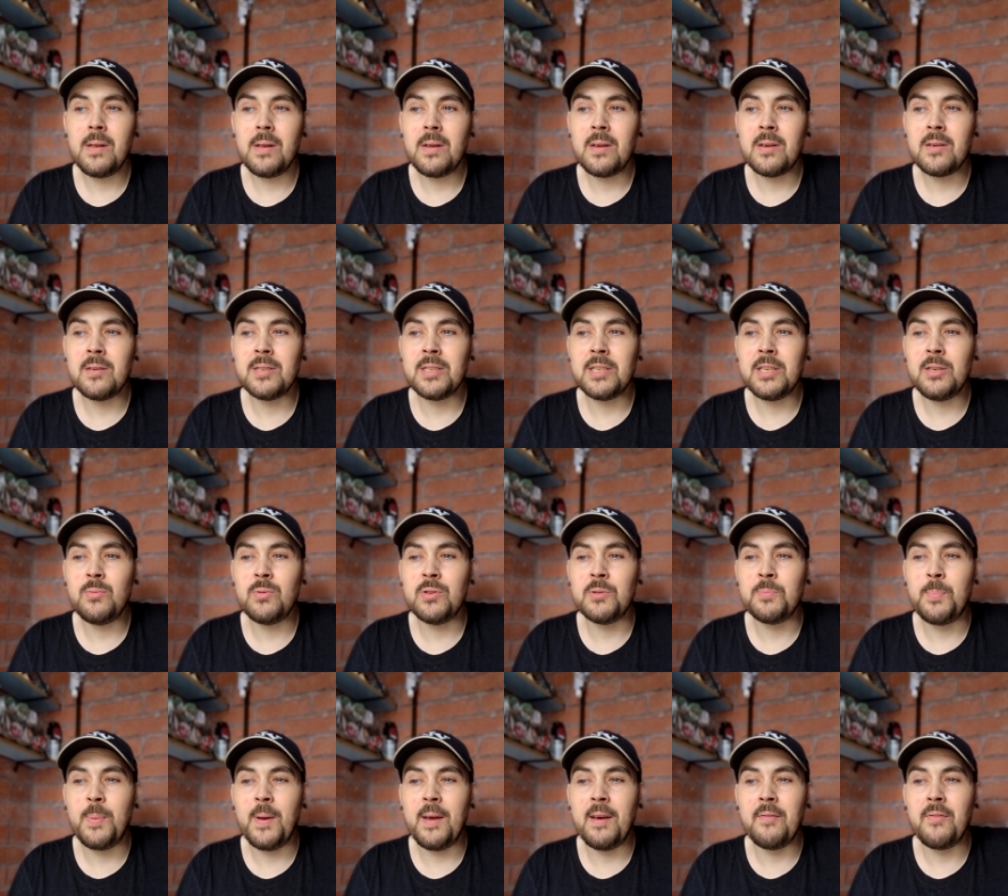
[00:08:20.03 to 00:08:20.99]
because he was a
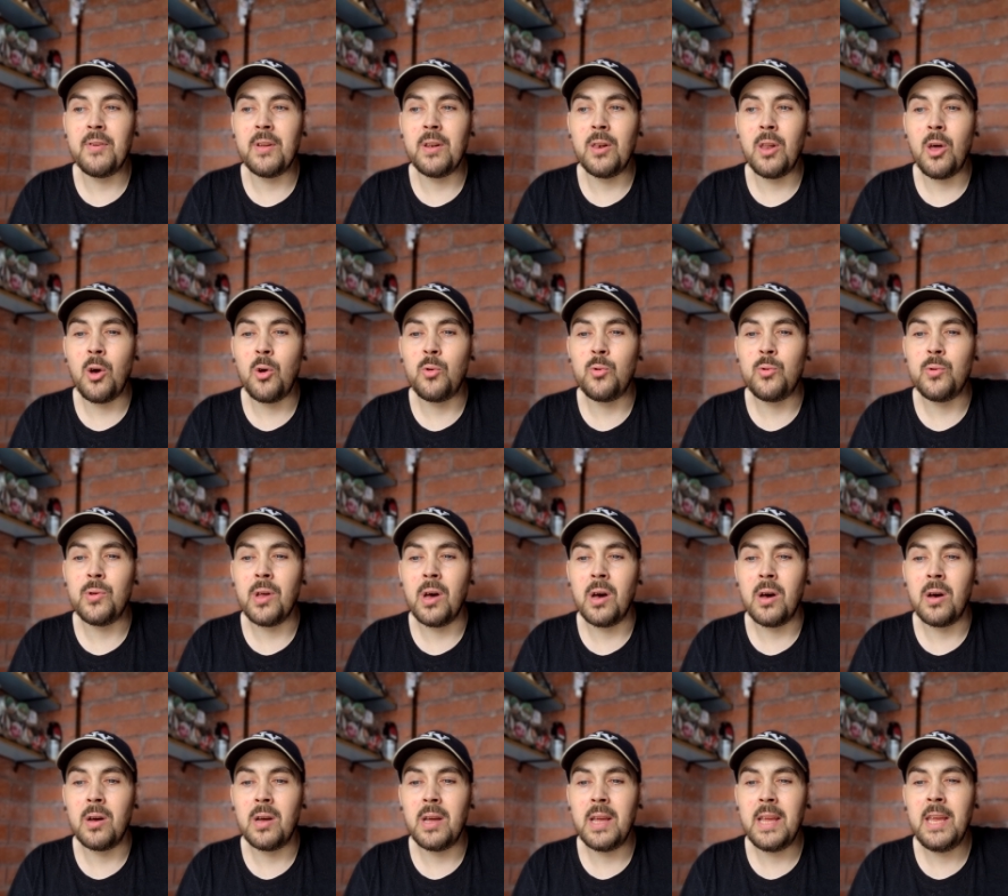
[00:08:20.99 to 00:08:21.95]
bit of a
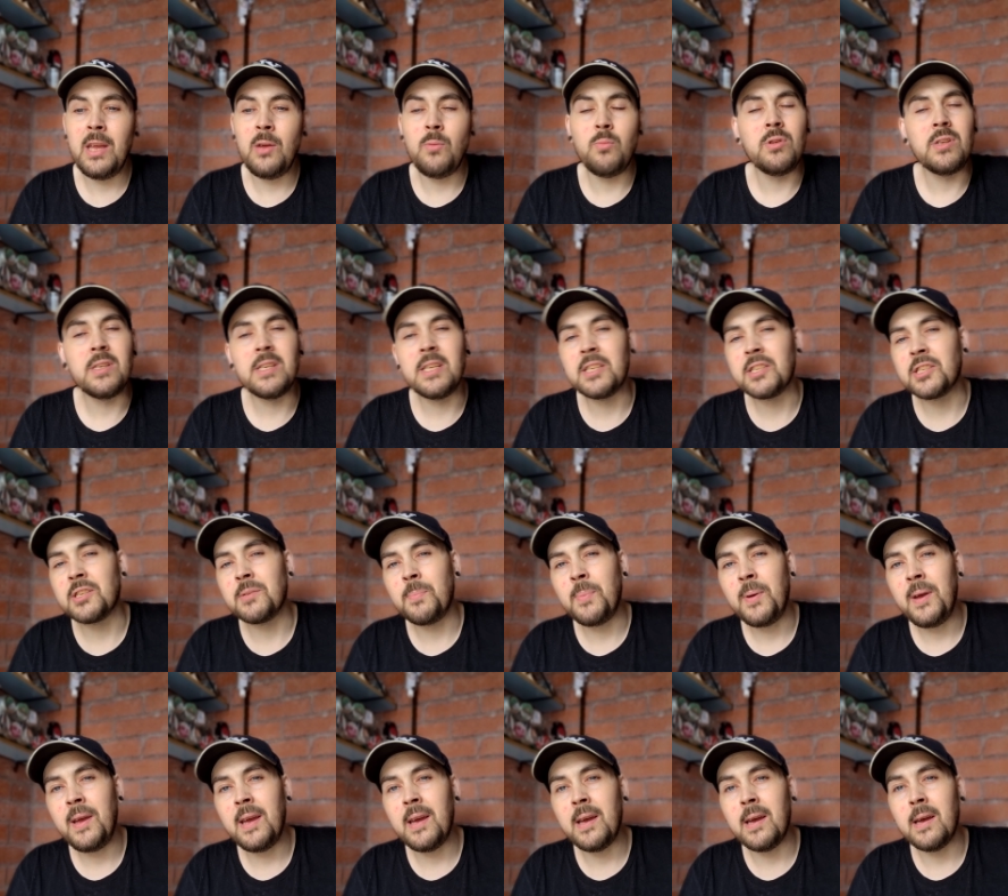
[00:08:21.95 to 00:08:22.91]
loner, he would
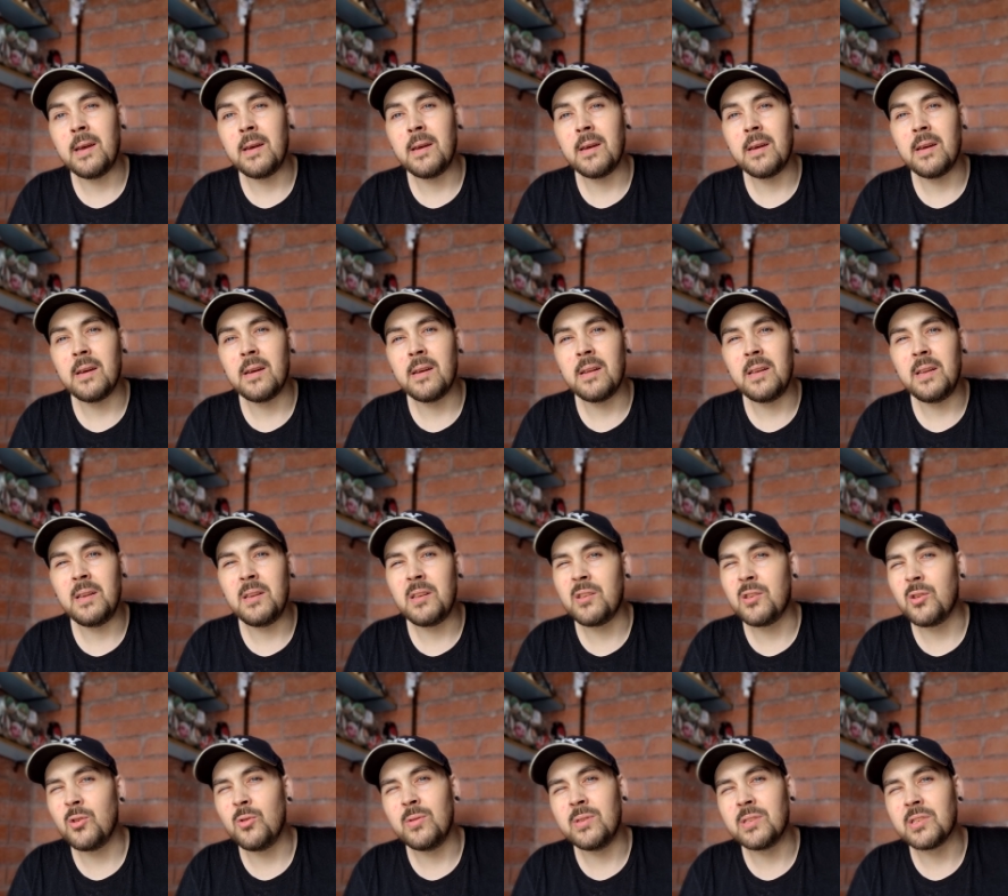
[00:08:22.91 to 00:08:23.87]
disappear and he'd
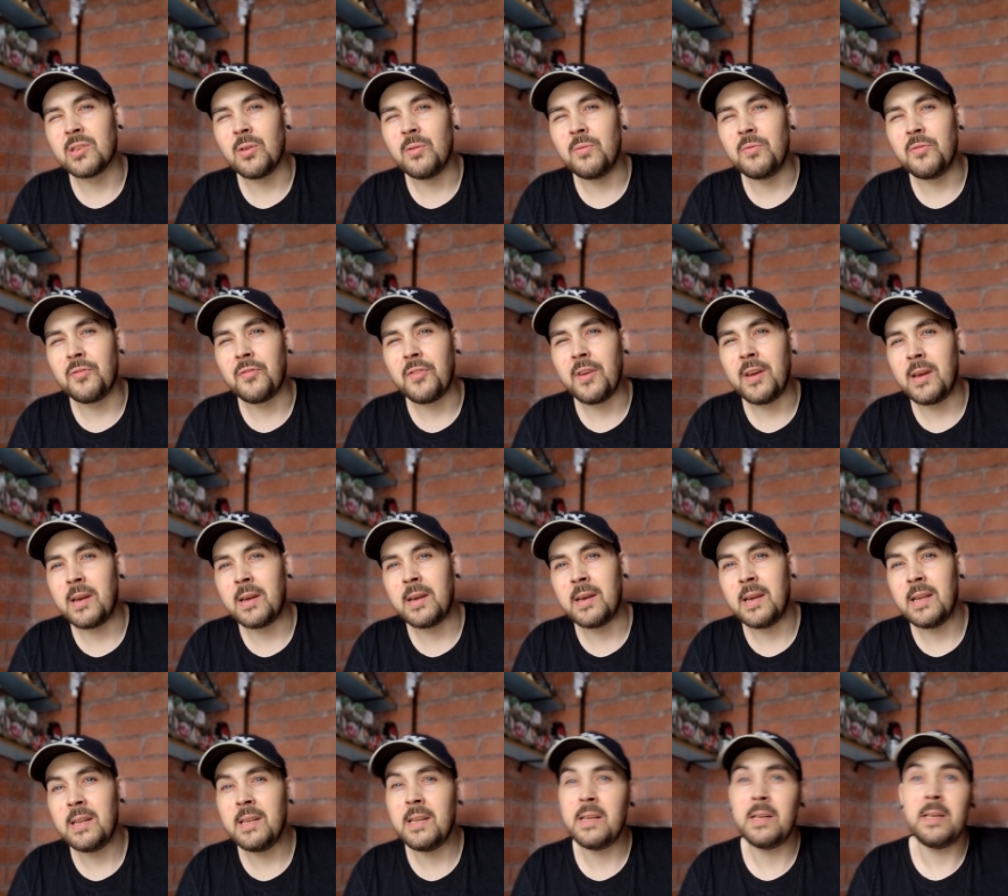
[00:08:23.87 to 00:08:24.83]
do his own thing,
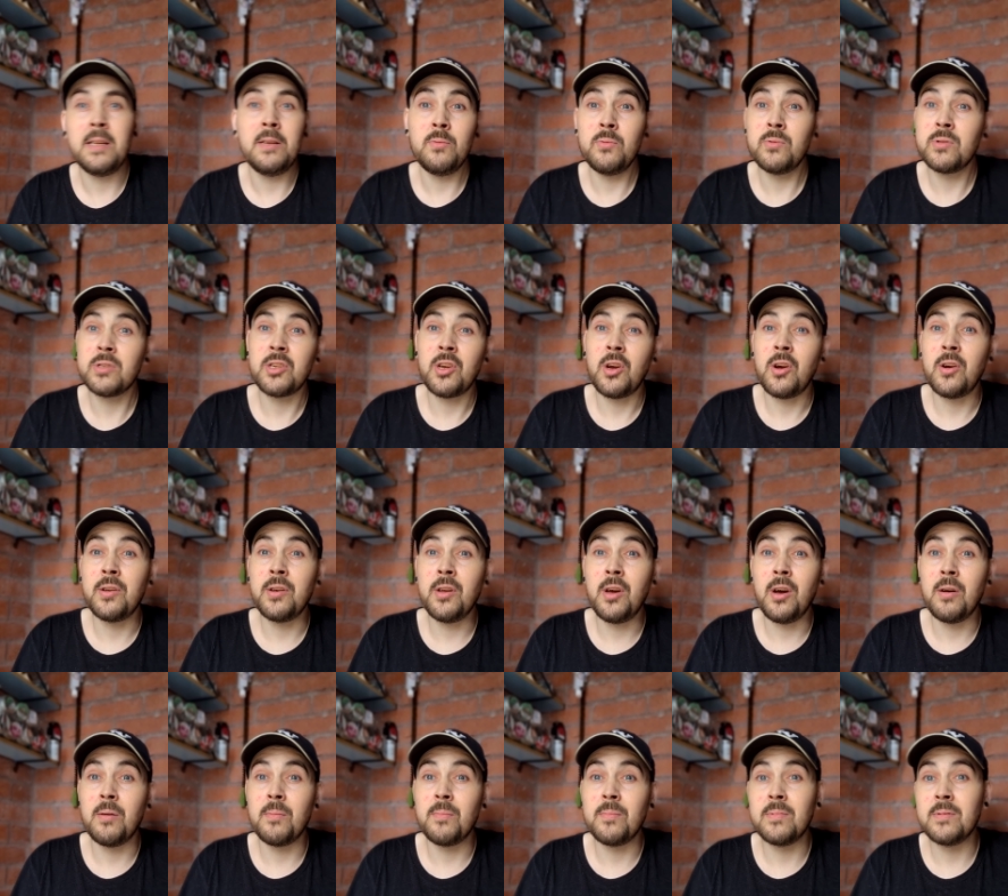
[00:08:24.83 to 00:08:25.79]
and then he would turn
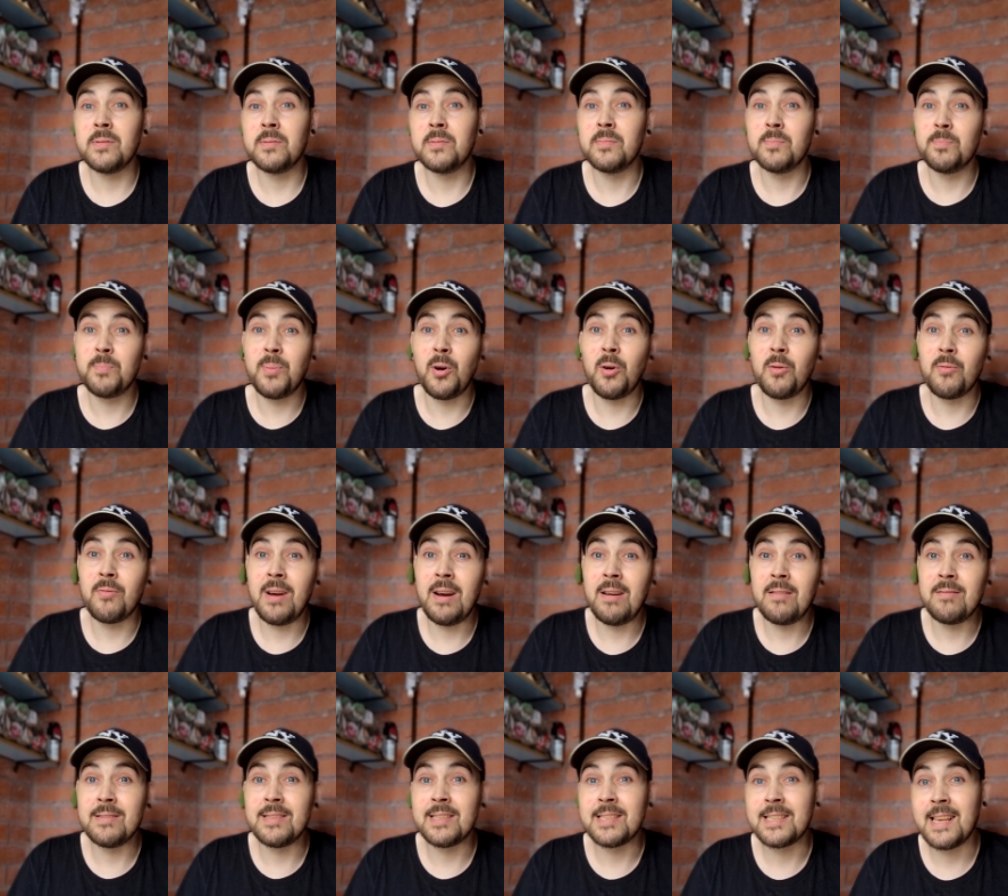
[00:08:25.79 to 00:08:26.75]
up and pop
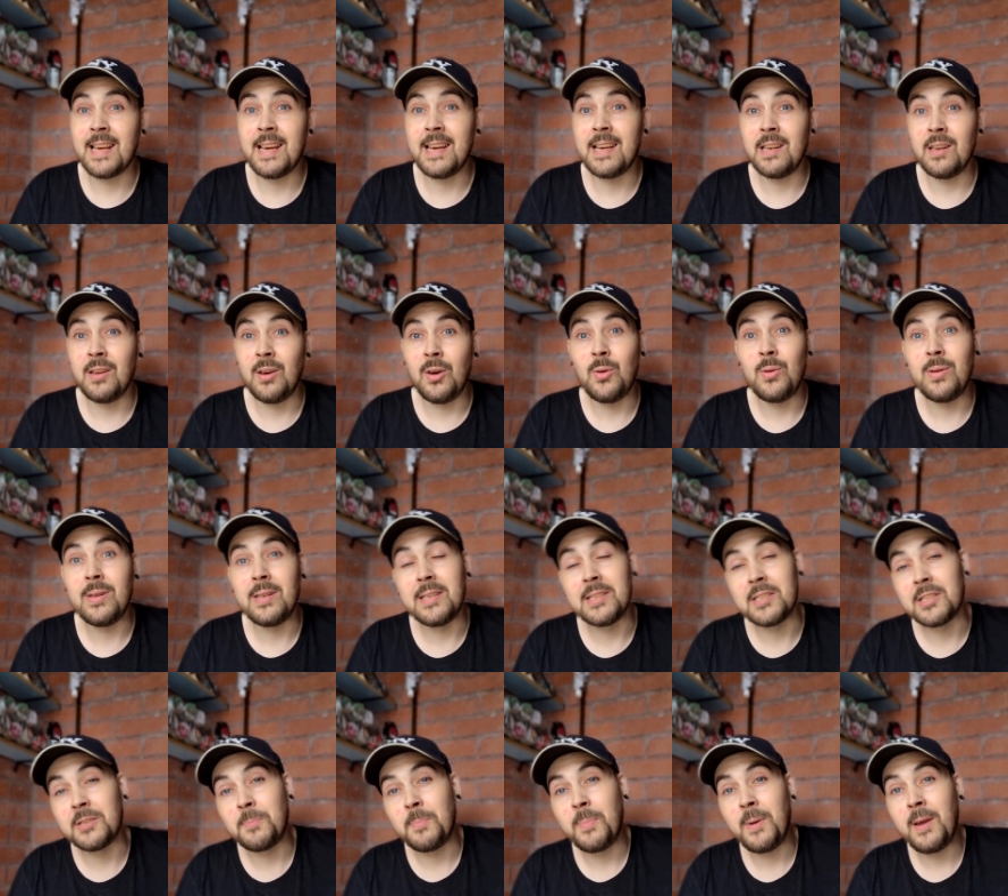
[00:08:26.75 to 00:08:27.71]
round and say hello and
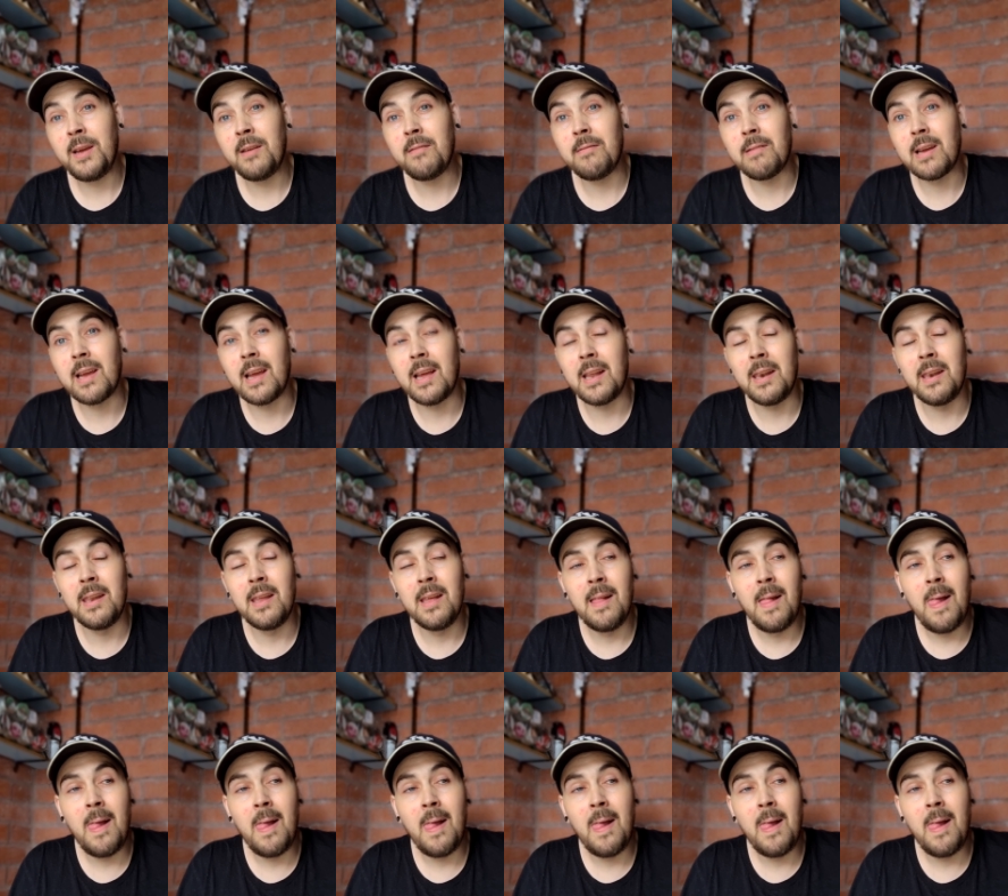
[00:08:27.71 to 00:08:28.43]
disappear again.